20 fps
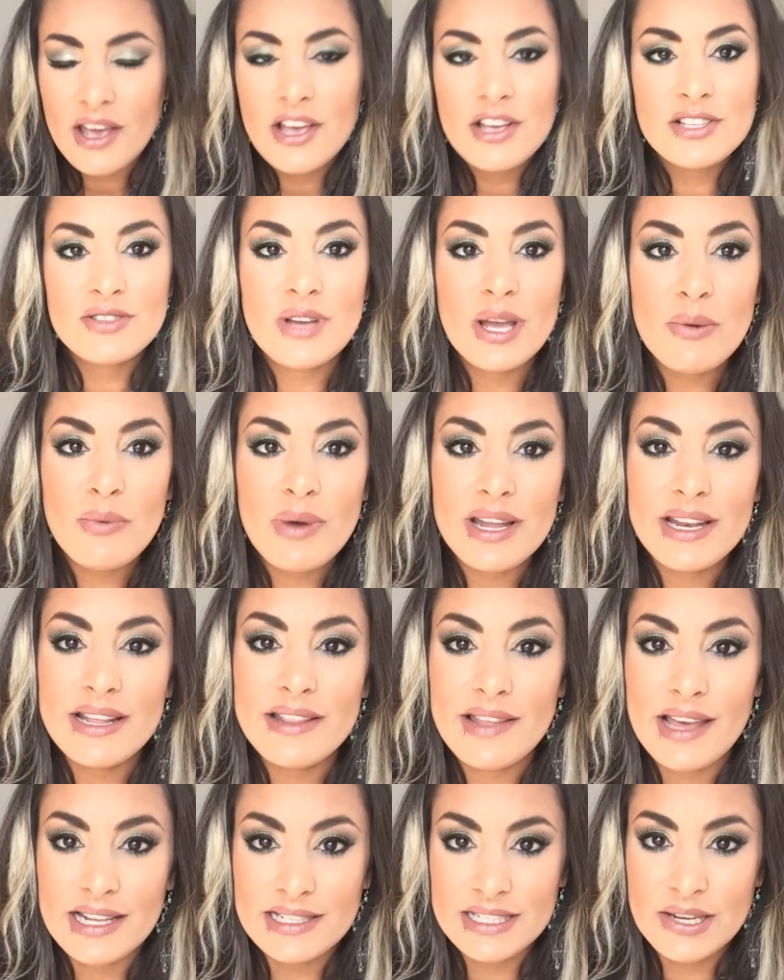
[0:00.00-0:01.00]
So I went in
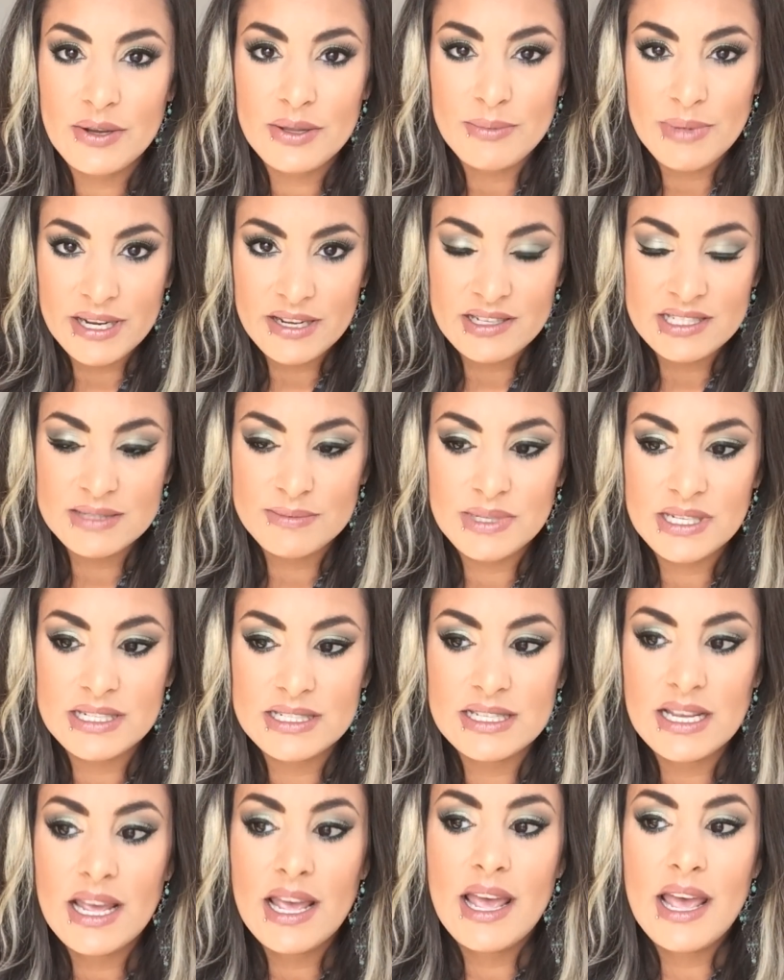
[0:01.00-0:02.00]
that day with my
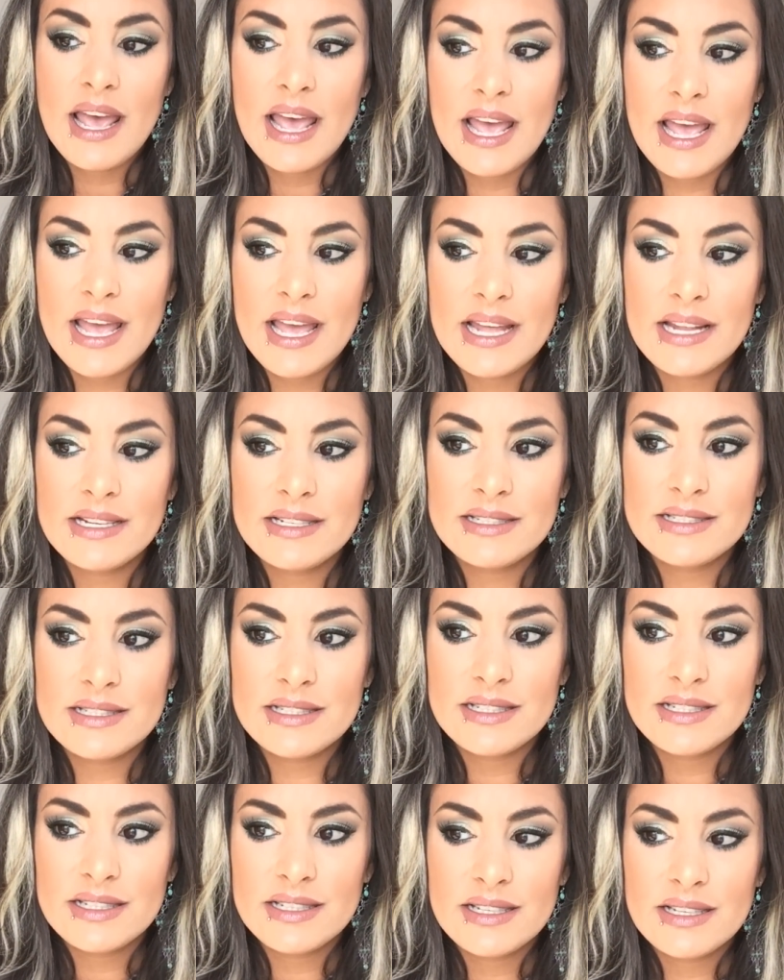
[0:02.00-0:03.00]
husband and
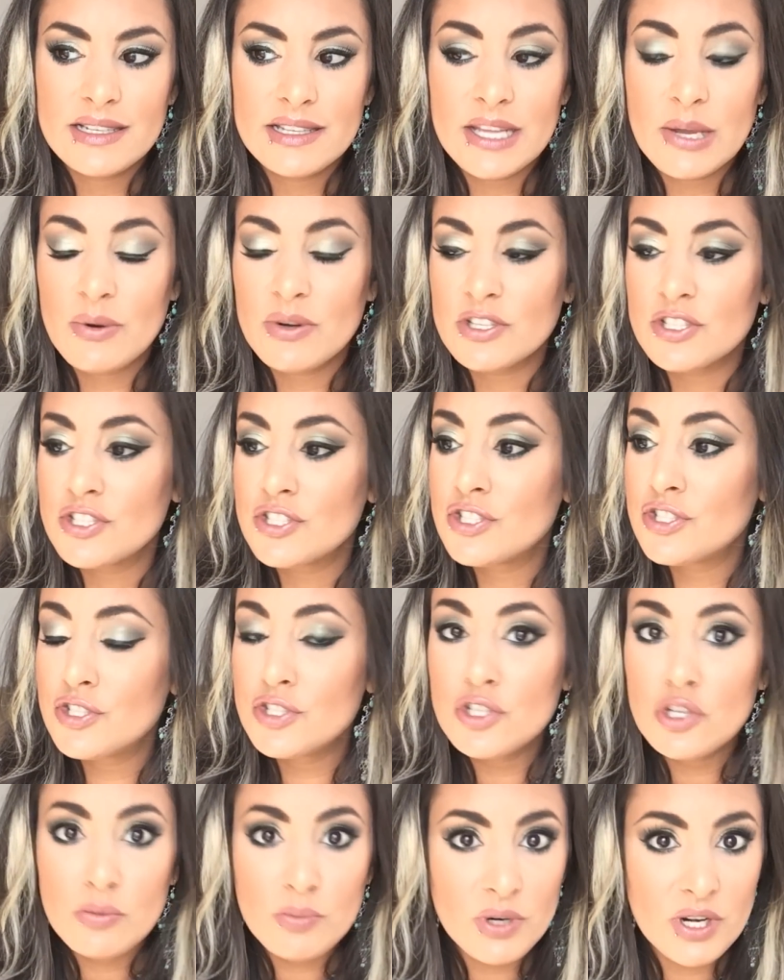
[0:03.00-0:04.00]
they were
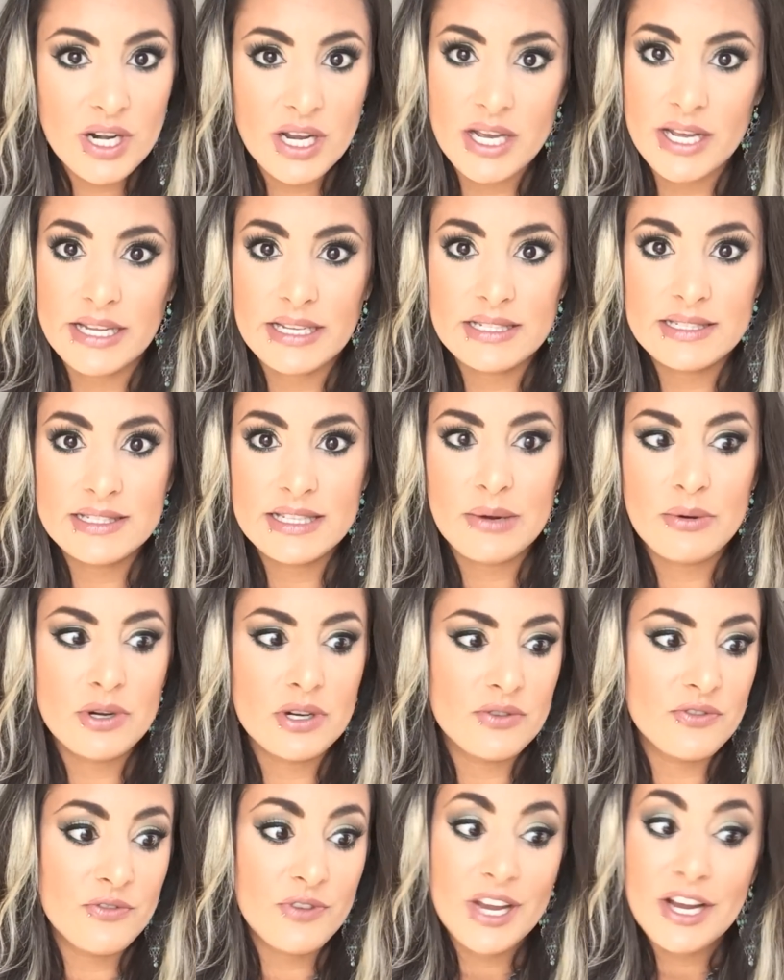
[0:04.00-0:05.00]
super nice. They
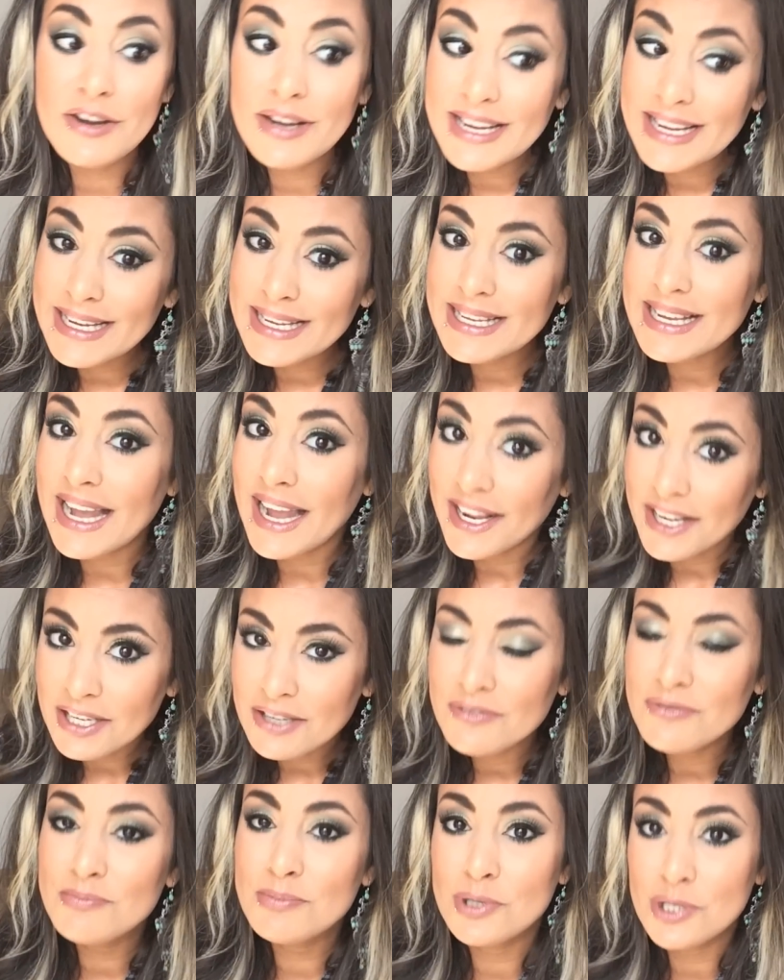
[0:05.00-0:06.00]
were very kind
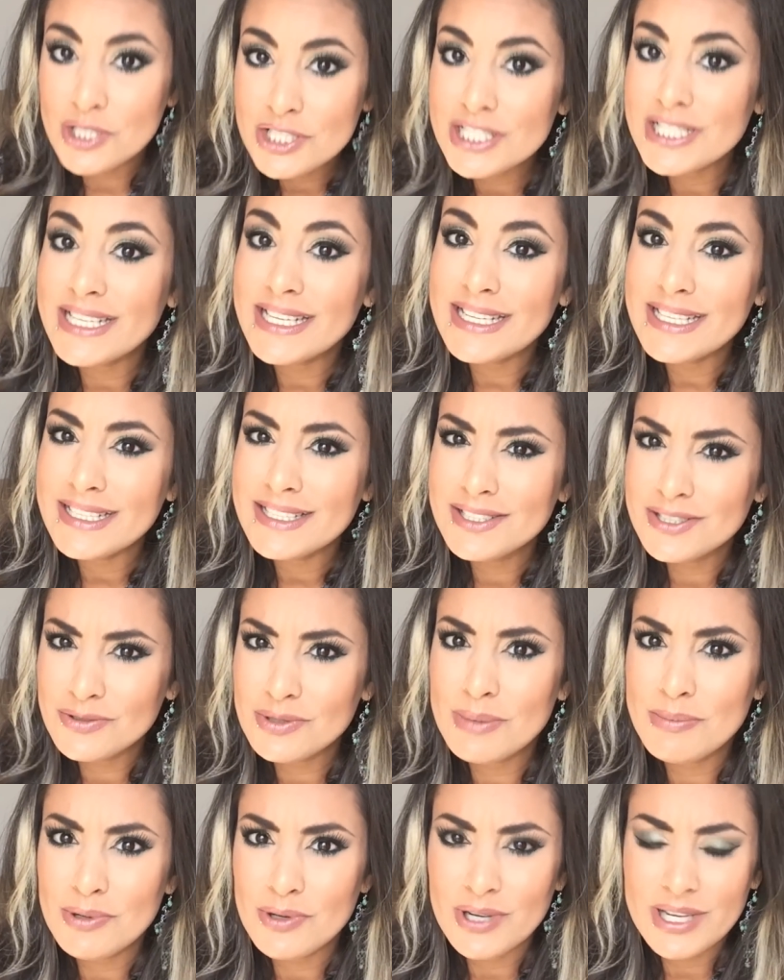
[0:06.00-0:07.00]
of pushy to
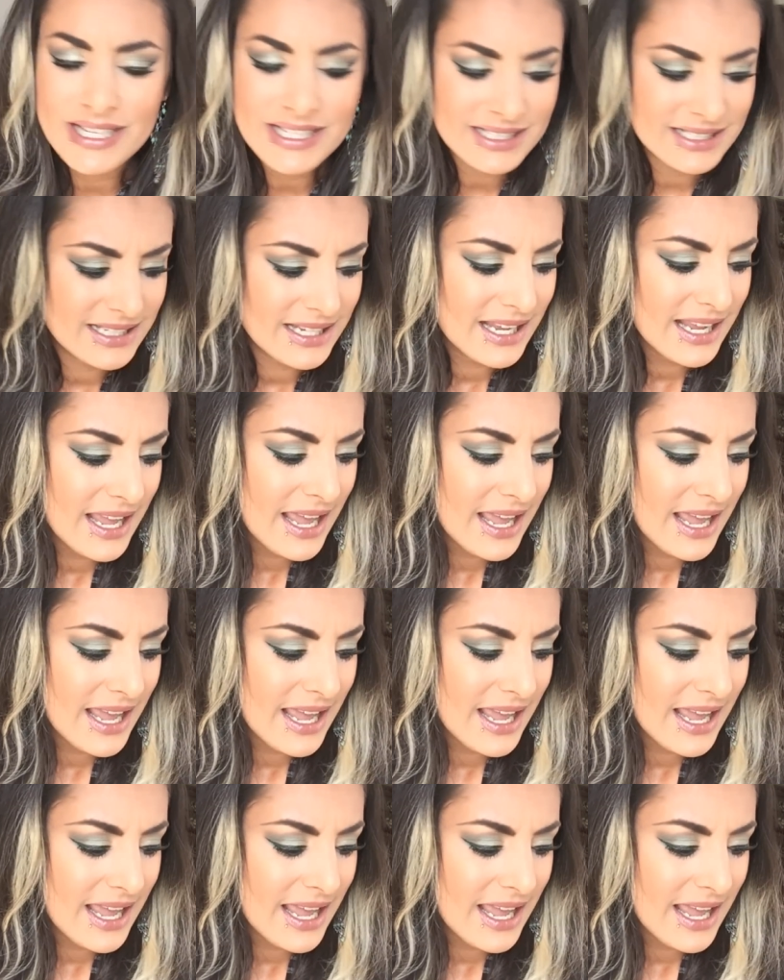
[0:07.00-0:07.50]
a point.